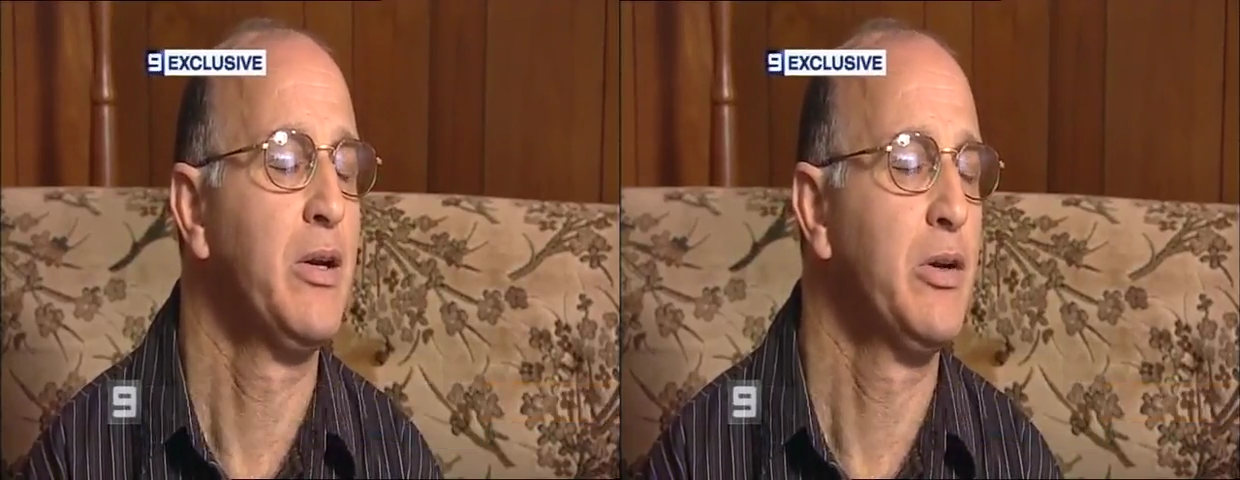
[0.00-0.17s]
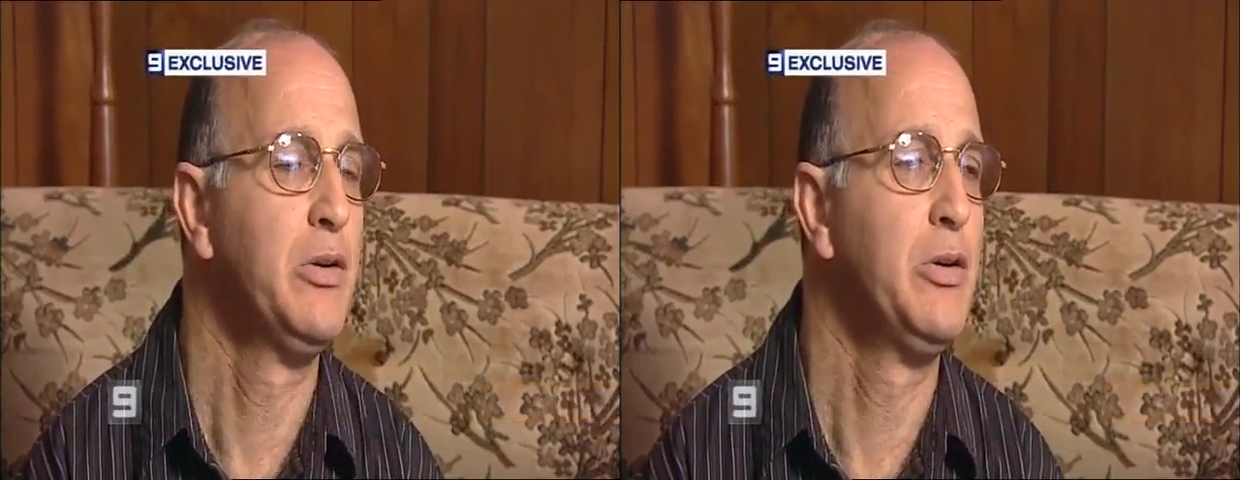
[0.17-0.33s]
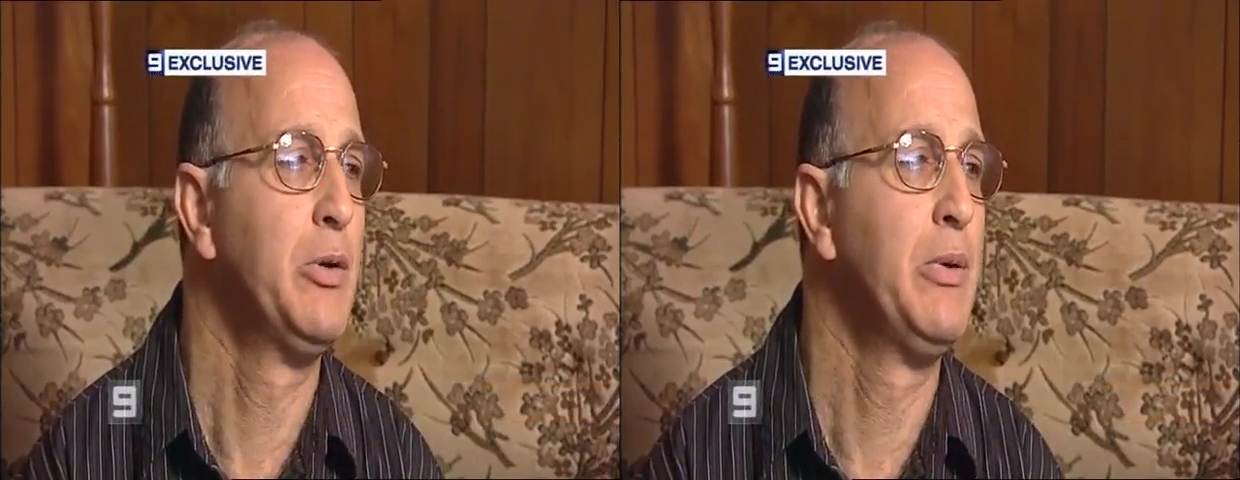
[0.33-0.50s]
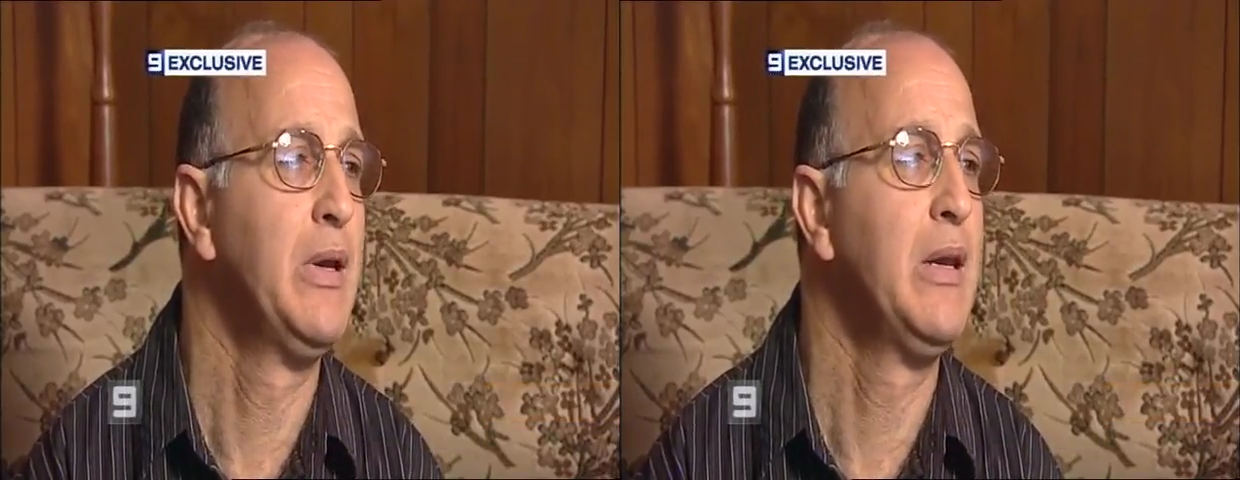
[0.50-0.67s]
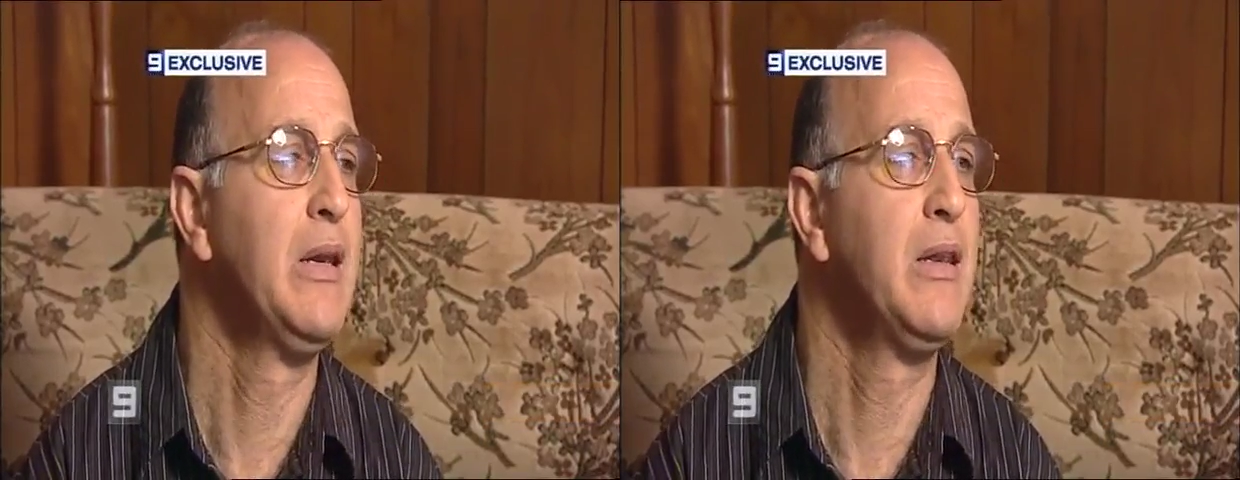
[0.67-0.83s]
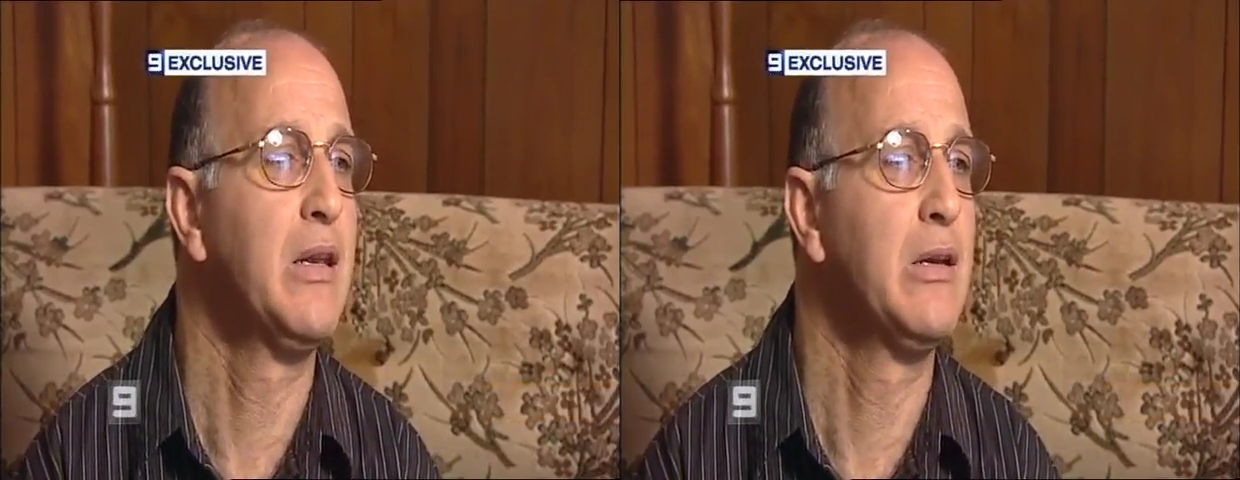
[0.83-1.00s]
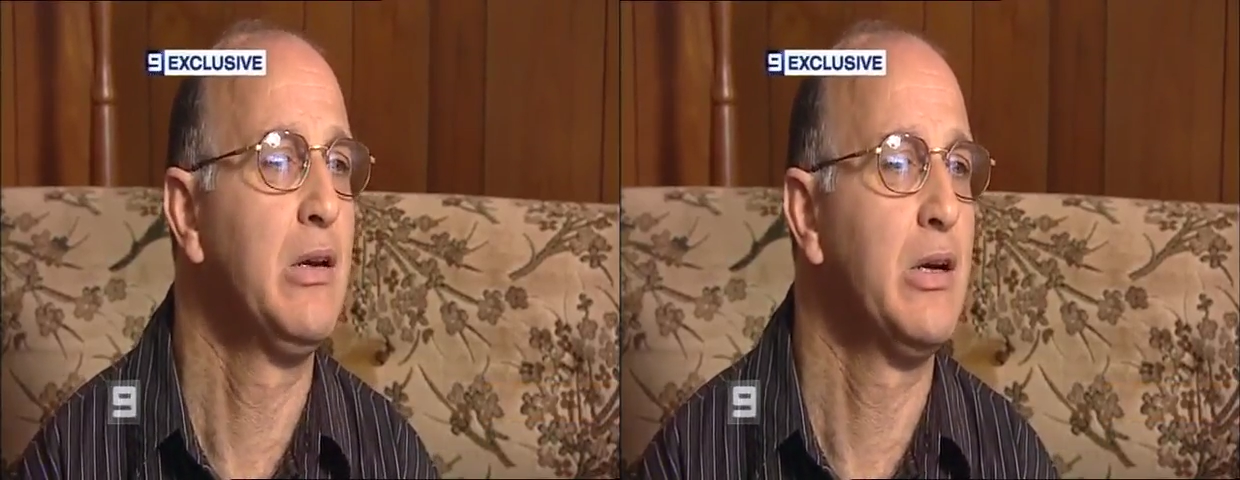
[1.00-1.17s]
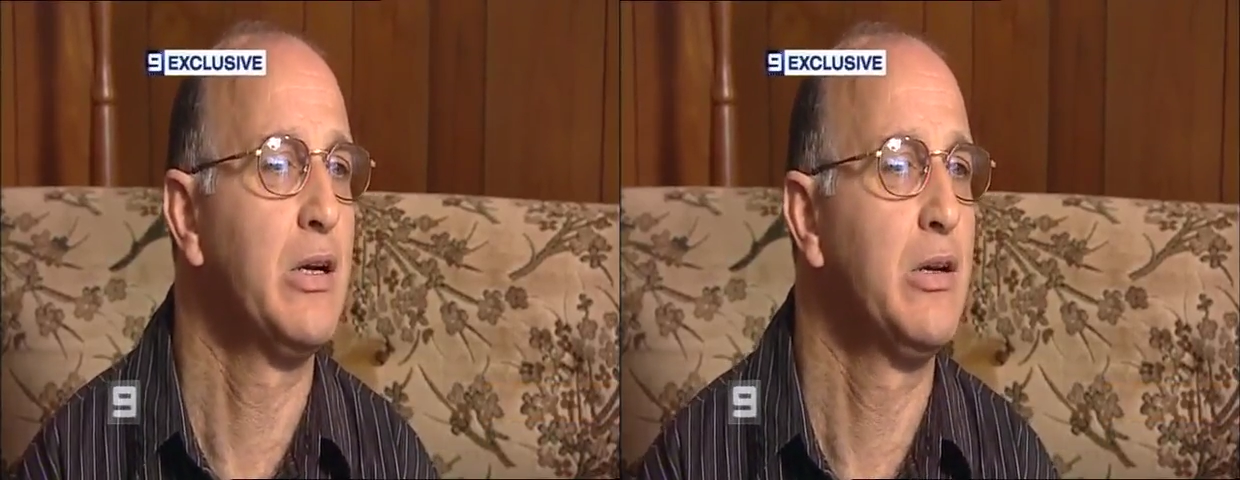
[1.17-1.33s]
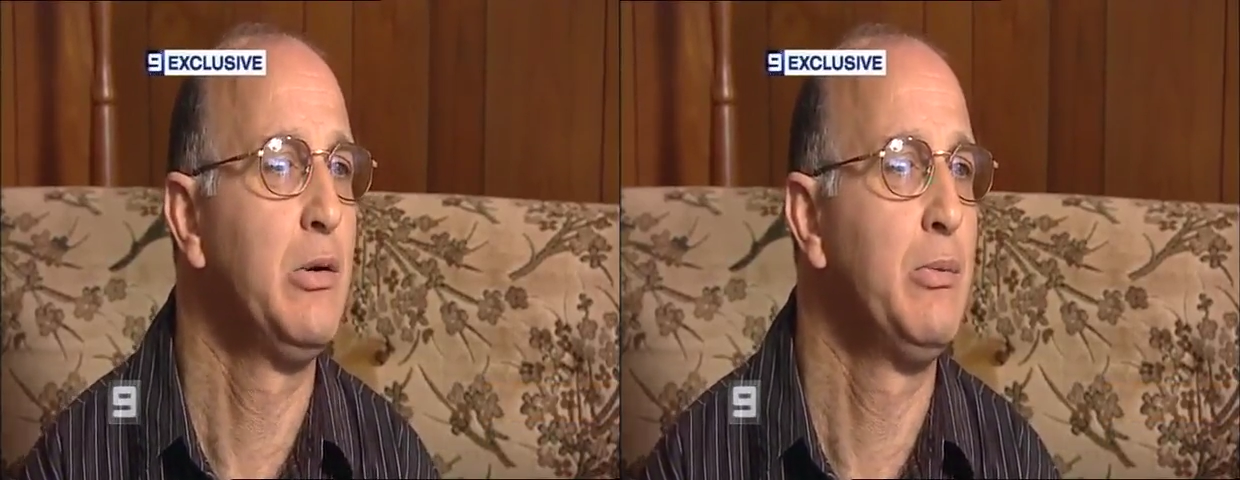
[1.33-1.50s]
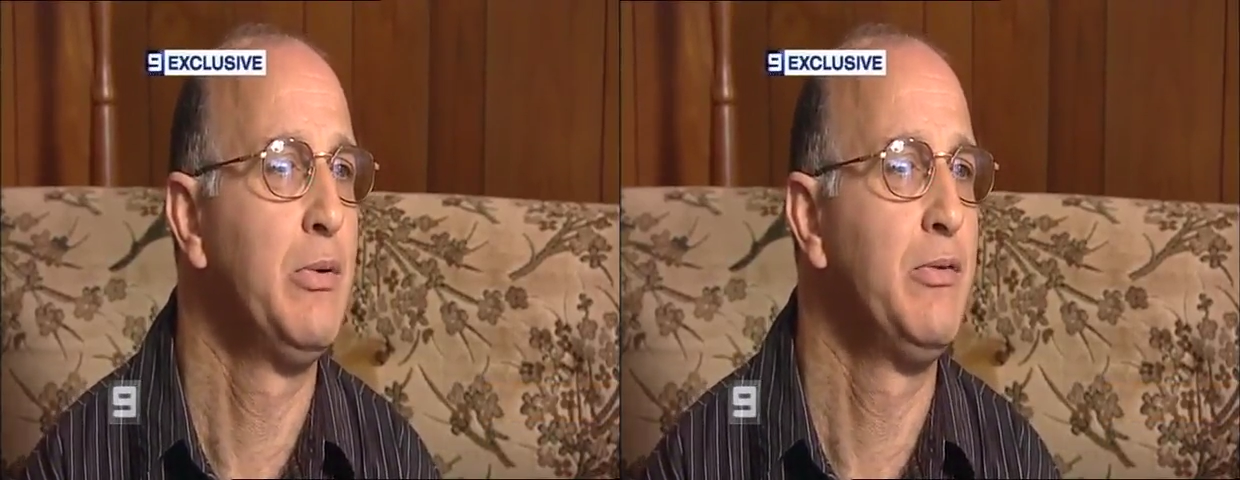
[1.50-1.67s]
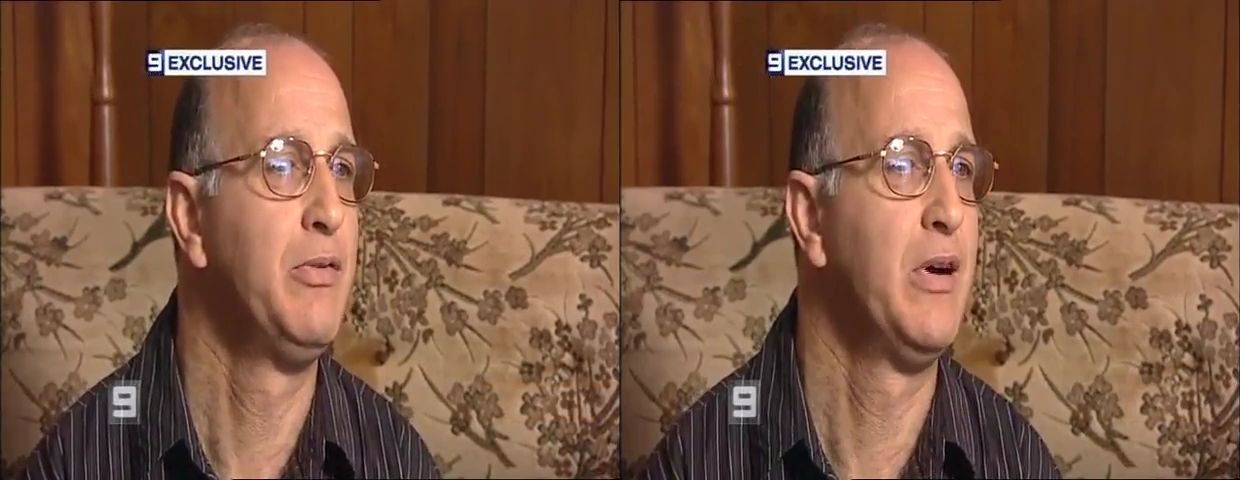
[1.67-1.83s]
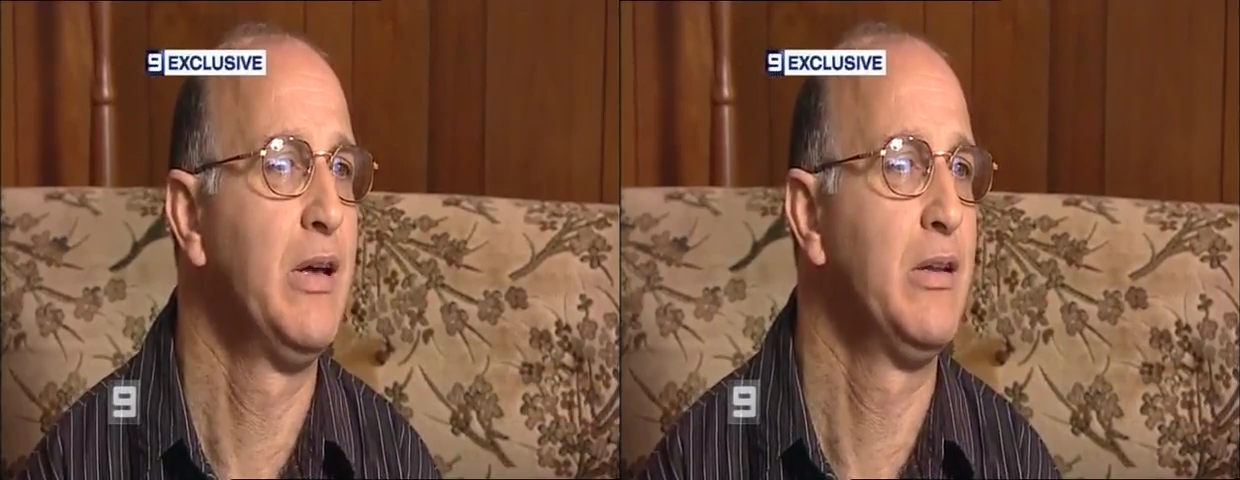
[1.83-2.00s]
couldn't do anything like a normal
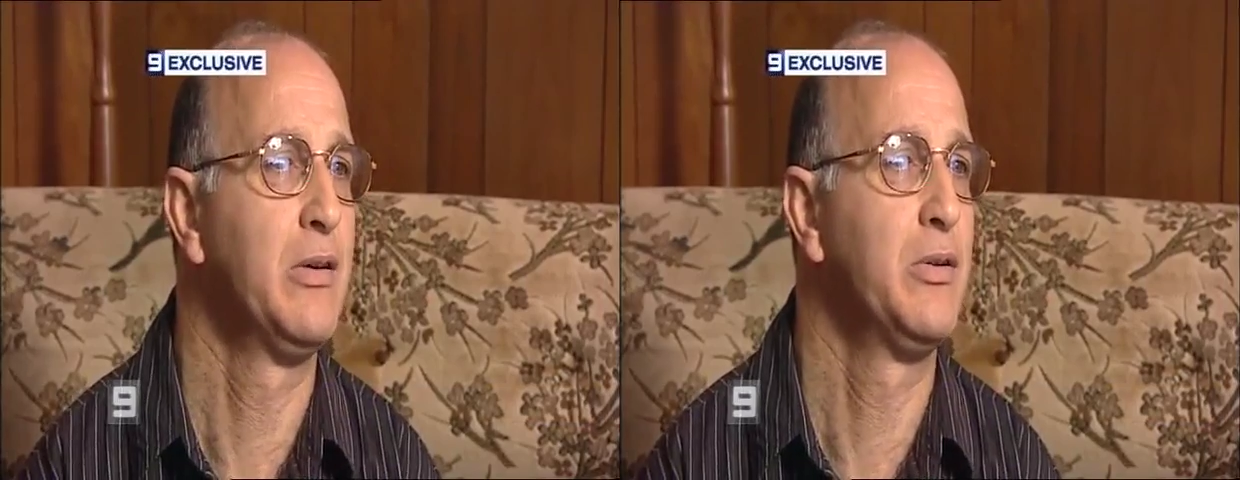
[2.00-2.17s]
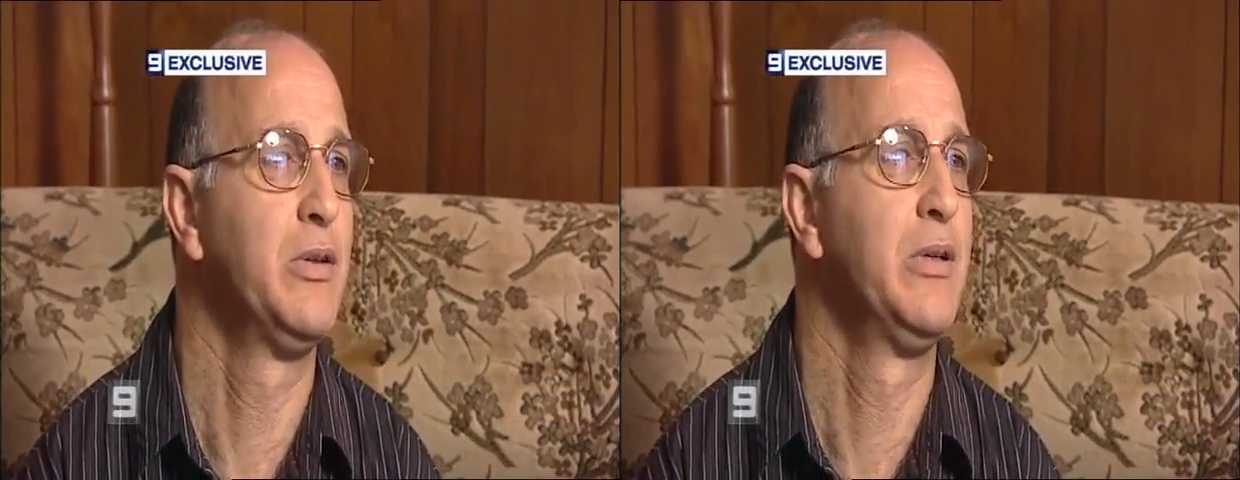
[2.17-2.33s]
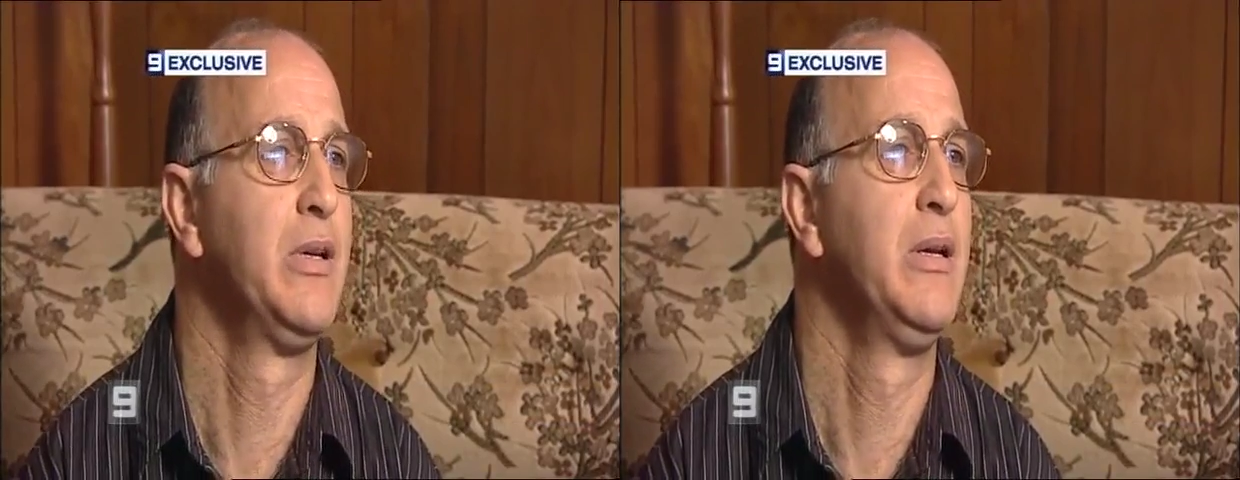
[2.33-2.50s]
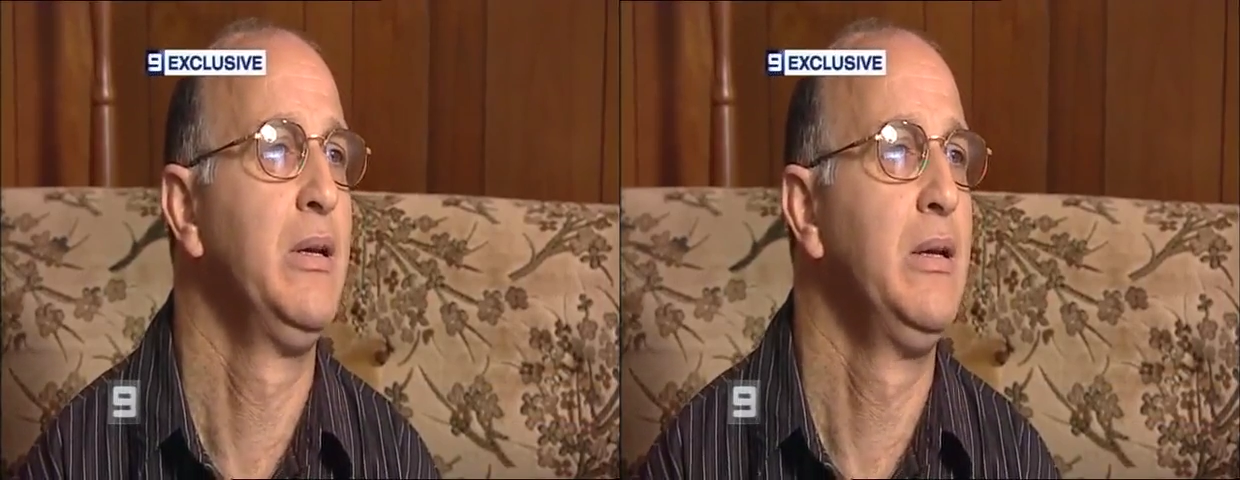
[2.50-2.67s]
father could,